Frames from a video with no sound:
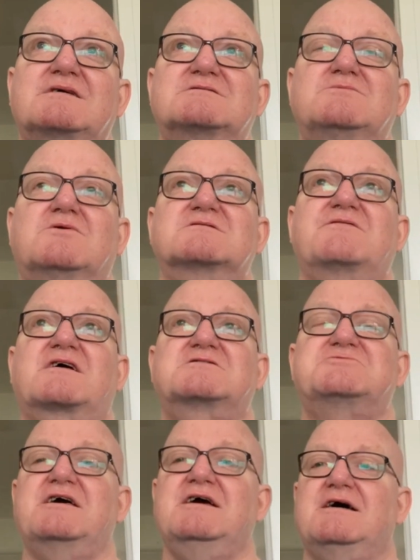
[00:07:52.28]
towards
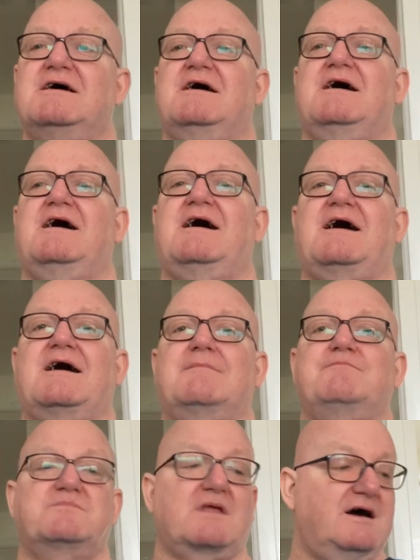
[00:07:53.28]
victory.
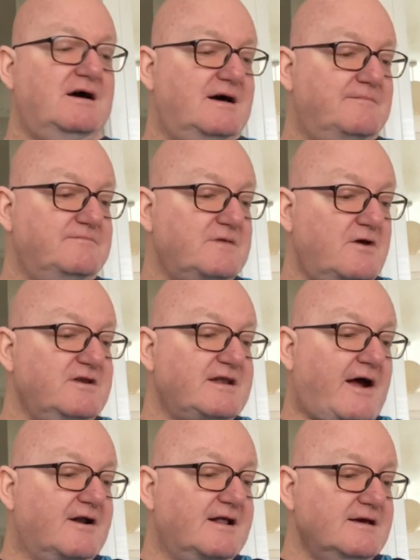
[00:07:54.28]
Only
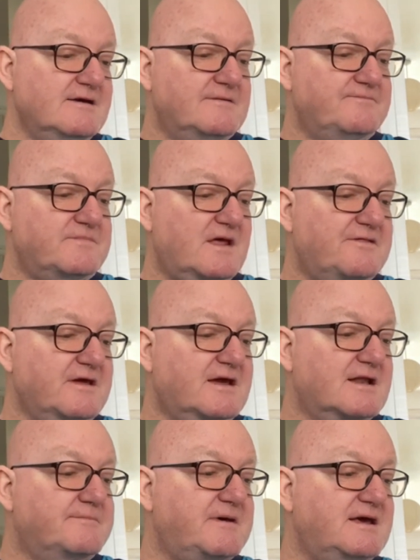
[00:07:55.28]
narrowly. I think
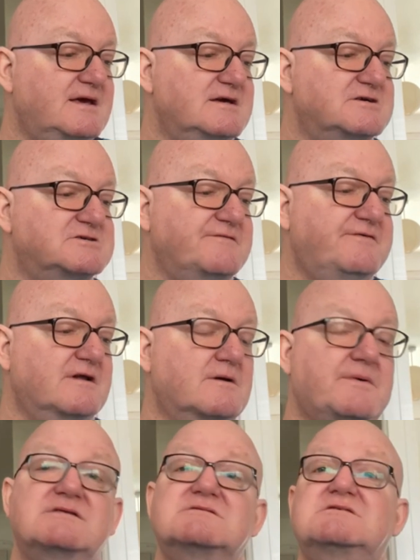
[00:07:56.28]
it'll be Sheffield
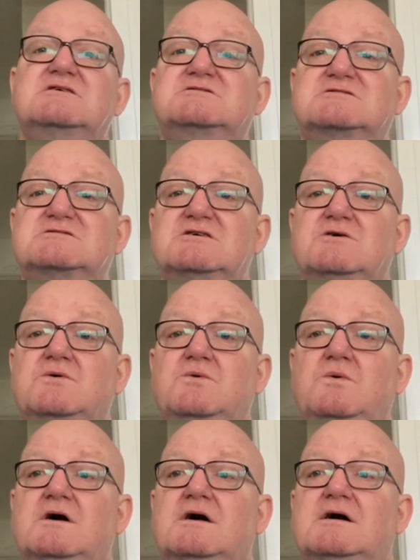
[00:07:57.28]
Wednesday
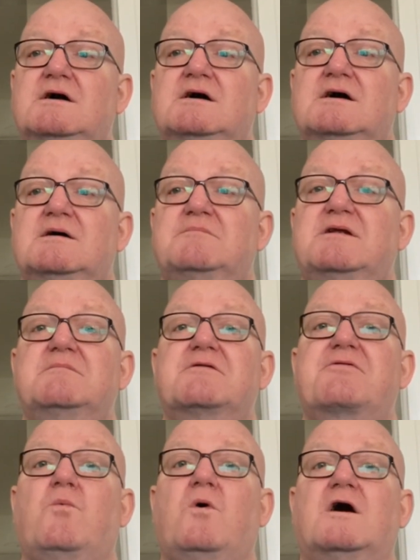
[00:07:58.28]
2,
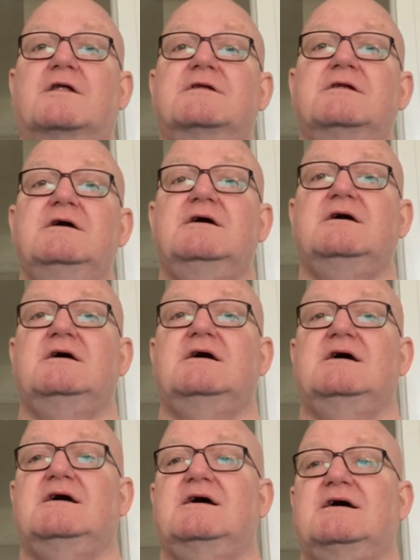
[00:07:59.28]
Plymouth 1,
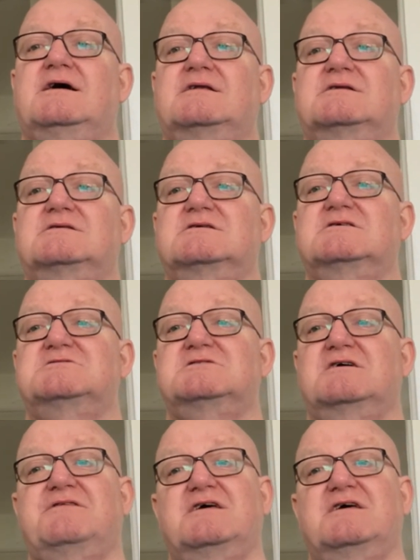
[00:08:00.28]
and if